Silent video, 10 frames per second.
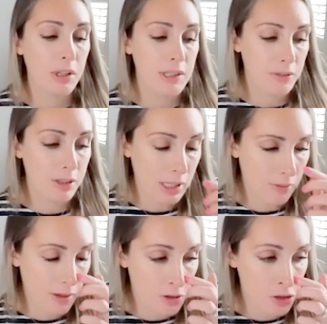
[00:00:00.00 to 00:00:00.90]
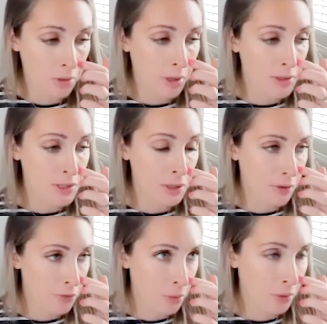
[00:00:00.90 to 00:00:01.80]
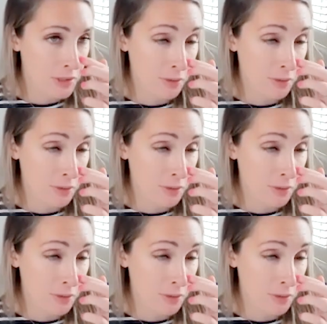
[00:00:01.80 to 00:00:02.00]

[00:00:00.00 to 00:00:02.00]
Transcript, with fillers: will definitely leave that in the show notes too for everyone.